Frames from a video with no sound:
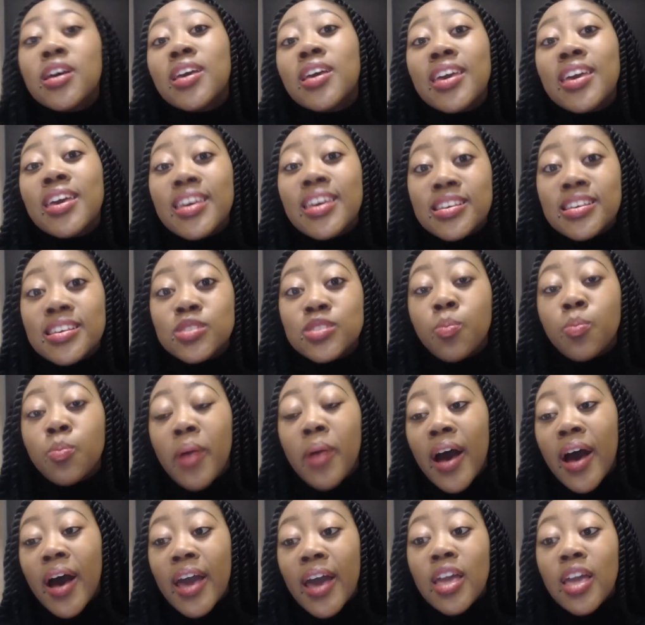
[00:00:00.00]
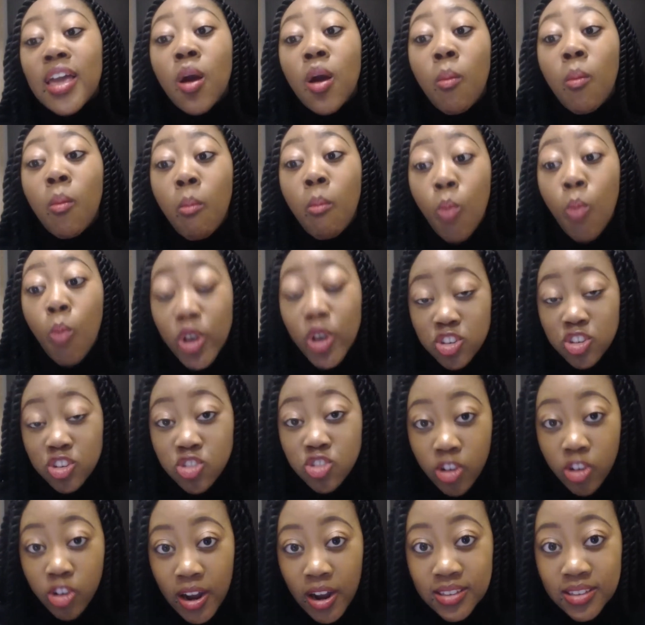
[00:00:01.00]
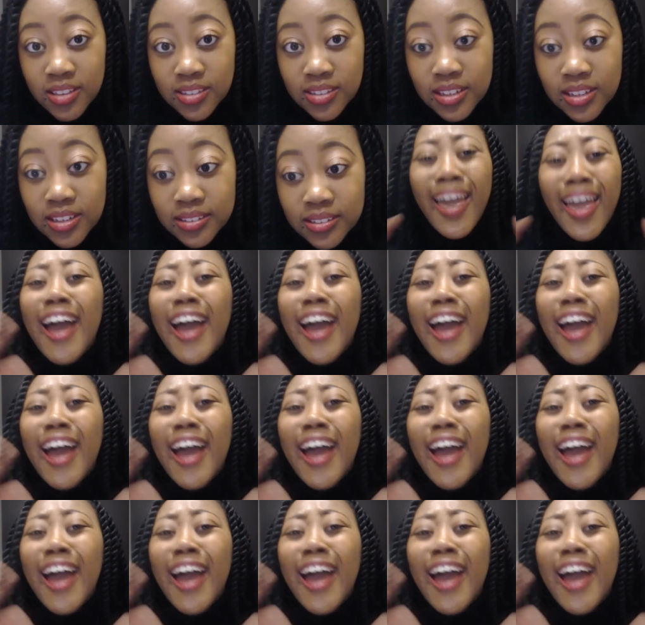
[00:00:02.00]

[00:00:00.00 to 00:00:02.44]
is by moisturizing.